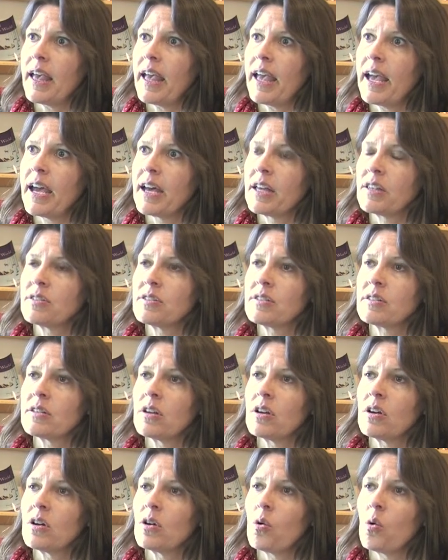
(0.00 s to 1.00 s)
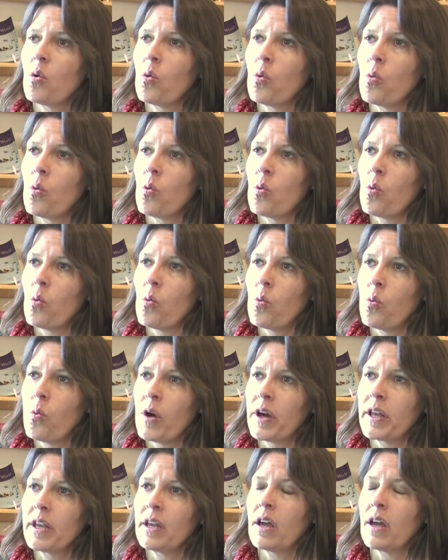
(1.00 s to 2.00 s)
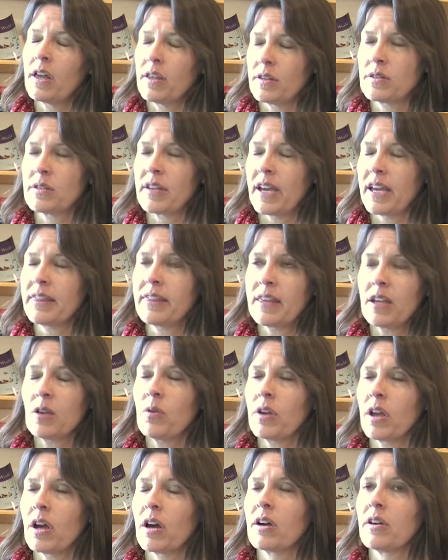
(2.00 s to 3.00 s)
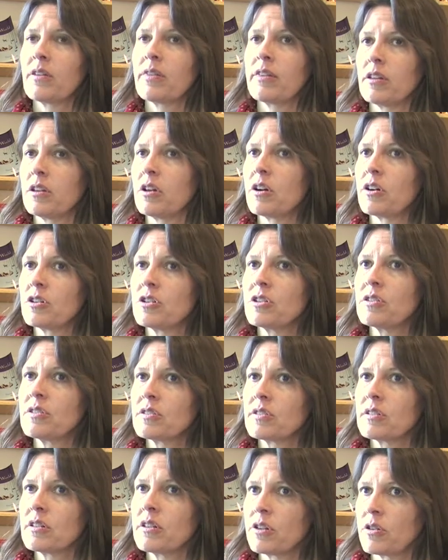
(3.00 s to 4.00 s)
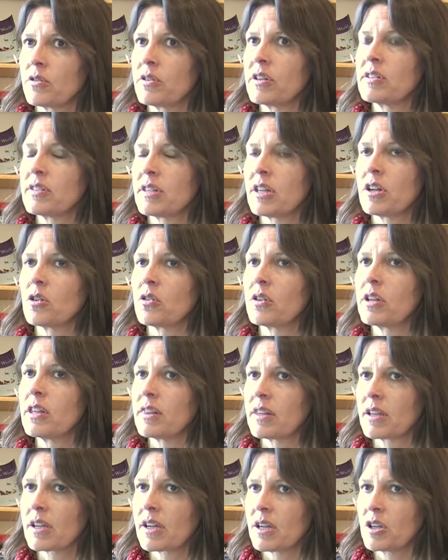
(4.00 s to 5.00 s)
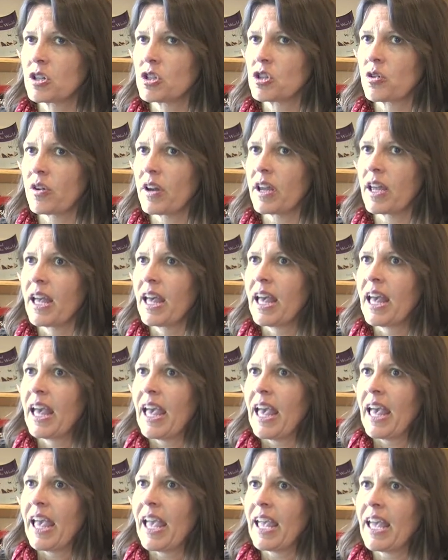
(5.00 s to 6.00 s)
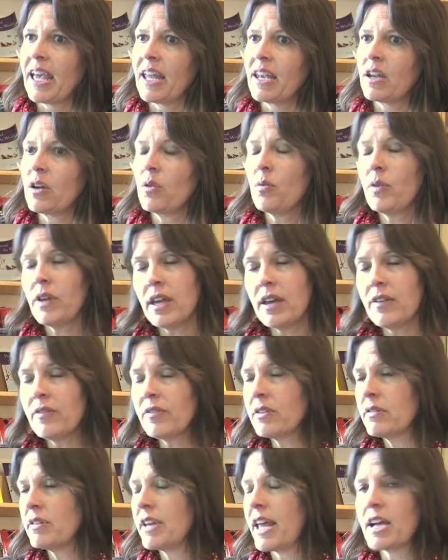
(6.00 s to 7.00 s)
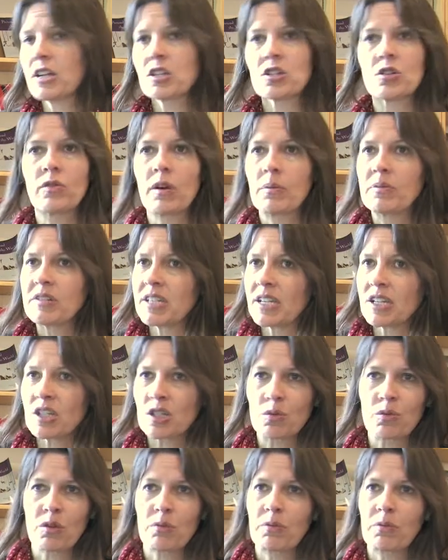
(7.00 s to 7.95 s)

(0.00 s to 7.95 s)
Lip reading: as as I think we are the largest literary center in the country, and we have a national reputation.